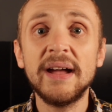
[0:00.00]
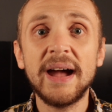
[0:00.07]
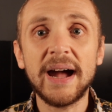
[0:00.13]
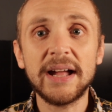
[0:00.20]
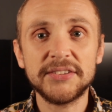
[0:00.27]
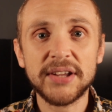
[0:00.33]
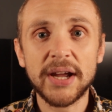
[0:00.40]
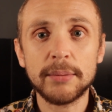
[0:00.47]

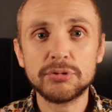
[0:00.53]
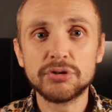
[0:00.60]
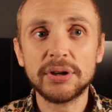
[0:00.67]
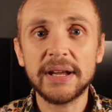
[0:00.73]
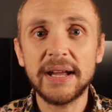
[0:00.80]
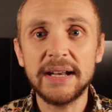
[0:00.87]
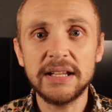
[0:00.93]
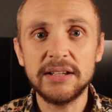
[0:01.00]
and
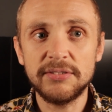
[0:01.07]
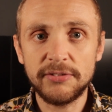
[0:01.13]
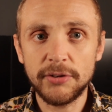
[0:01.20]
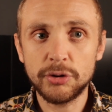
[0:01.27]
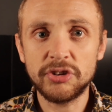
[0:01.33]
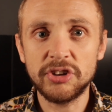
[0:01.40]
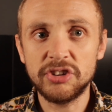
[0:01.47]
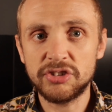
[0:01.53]
capturing any
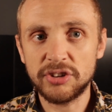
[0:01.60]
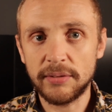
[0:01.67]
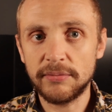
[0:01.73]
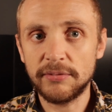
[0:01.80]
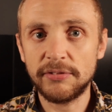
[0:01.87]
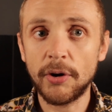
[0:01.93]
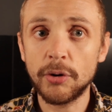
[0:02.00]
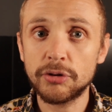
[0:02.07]
footage
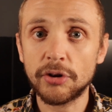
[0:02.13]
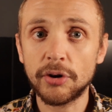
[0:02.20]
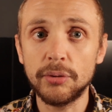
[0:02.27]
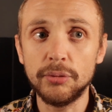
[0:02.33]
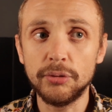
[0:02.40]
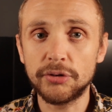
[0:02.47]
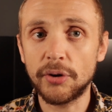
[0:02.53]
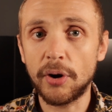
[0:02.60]
and
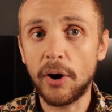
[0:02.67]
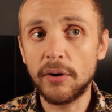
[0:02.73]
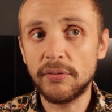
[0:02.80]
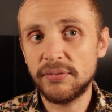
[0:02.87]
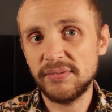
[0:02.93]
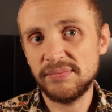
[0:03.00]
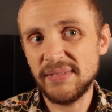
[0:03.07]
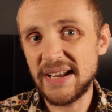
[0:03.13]
photos of